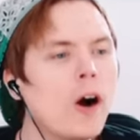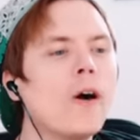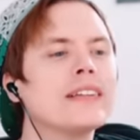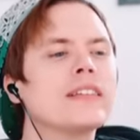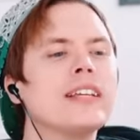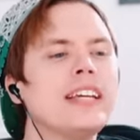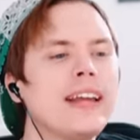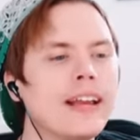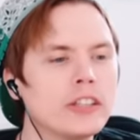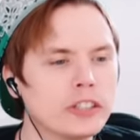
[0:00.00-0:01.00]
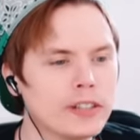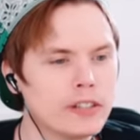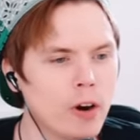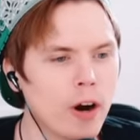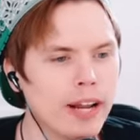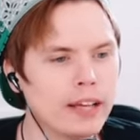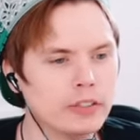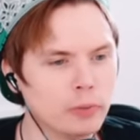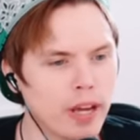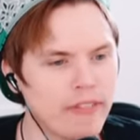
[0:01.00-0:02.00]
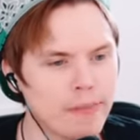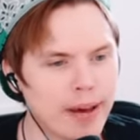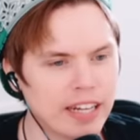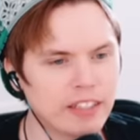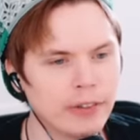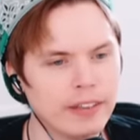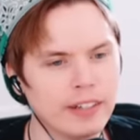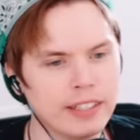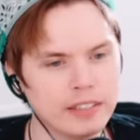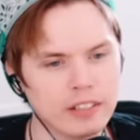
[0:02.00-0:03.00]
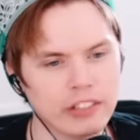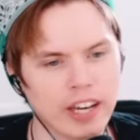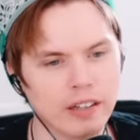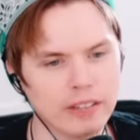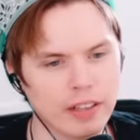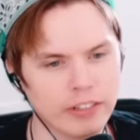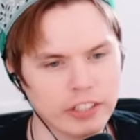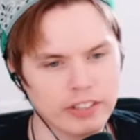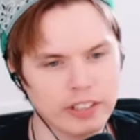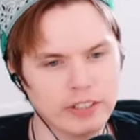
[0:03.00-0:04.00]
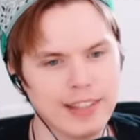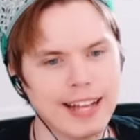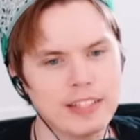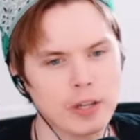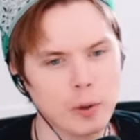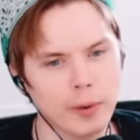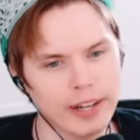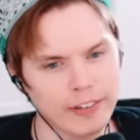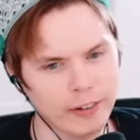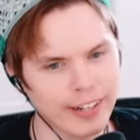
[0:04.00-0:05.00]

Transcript: Oh, as a teenager, she starred as Raven Baxter in the Disney Channel television series that's So Raven.